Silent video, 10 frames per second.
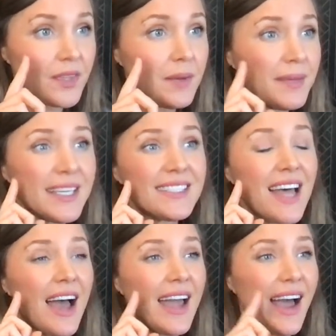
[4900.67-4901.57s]
because
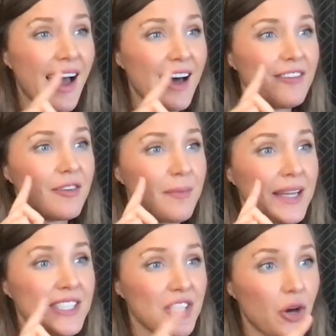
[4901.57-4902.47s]
I have my
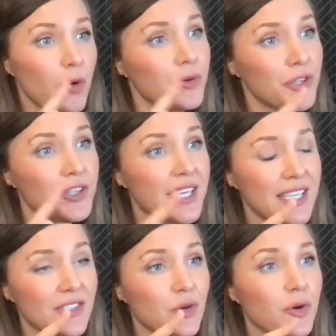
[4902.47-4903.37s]
Decode Your
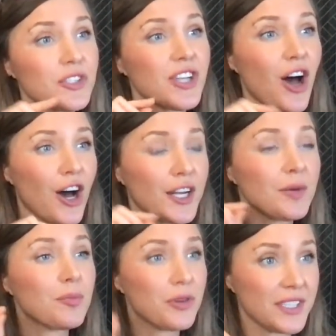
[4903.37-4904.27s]
Keys course on
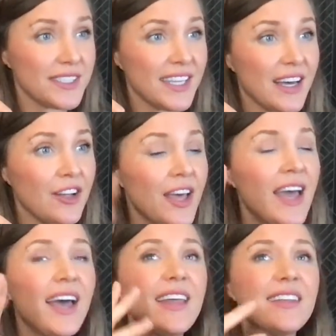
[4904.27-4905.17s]
pre-sale.
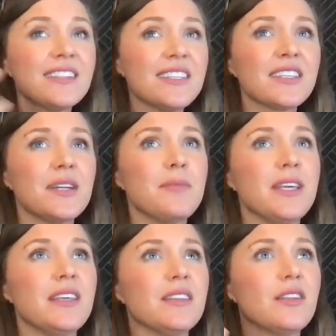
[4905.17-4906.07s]
And this is going to
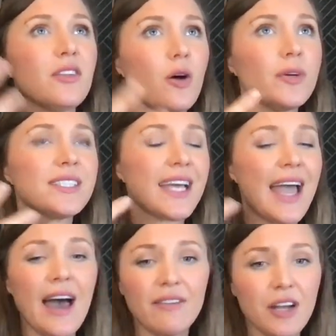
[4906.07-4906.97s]
be the lowest I
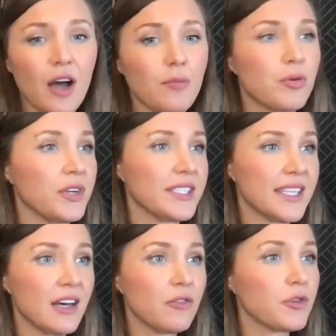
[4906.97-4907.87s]
have it on
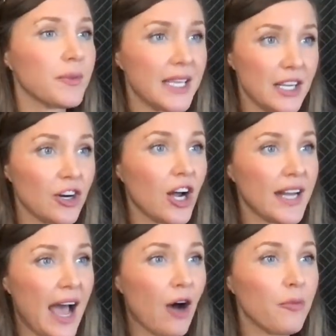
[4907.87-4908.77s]
pre-sale from here on
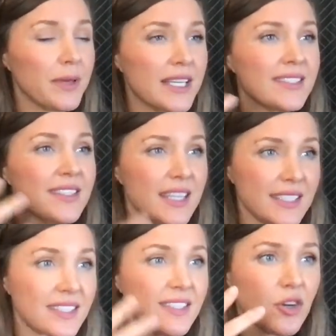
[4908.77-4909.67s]
out, because
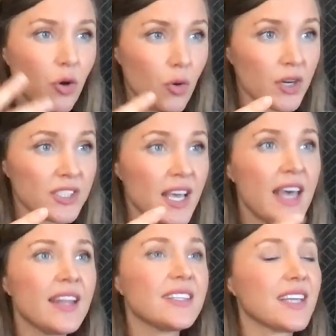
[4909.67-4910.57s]
this is a course
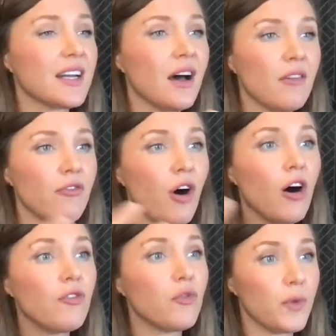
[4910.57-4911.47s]
that's going to
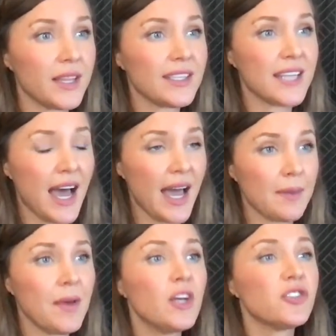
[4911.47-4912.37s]
evolve with
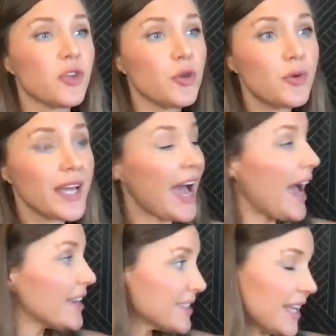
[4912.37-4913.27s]
time. So you get
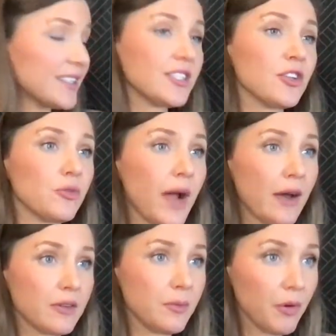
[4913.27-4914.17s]
access to the
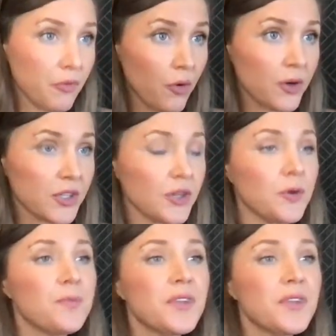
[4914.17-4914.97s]
round before you.